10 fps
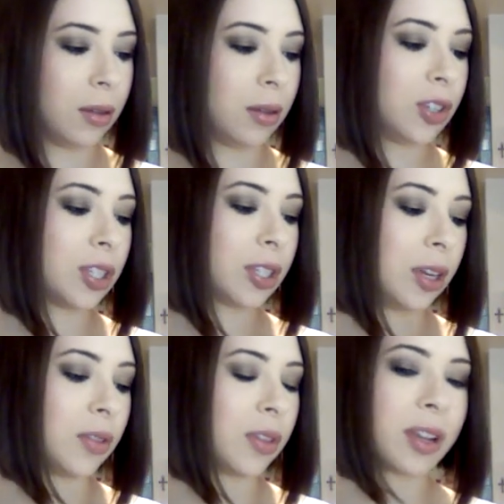it just,
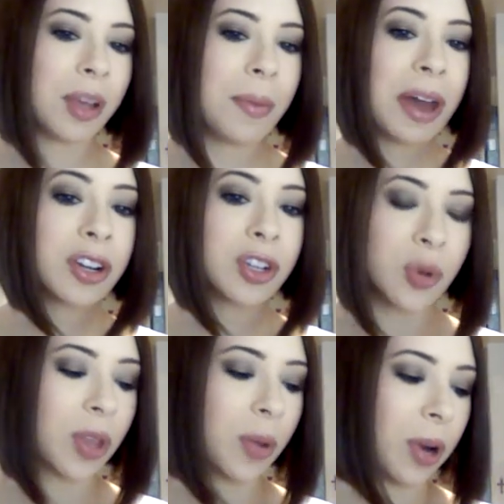you know, the, the amount of
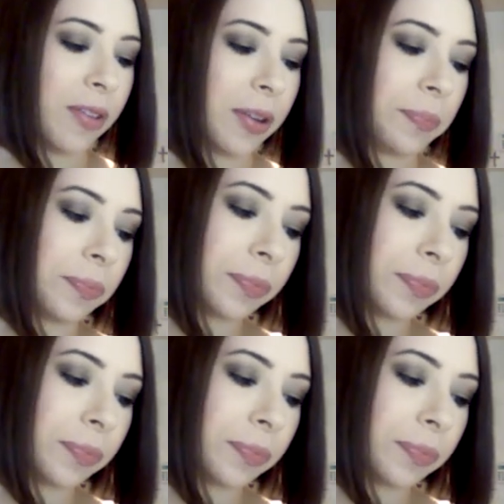control they were given,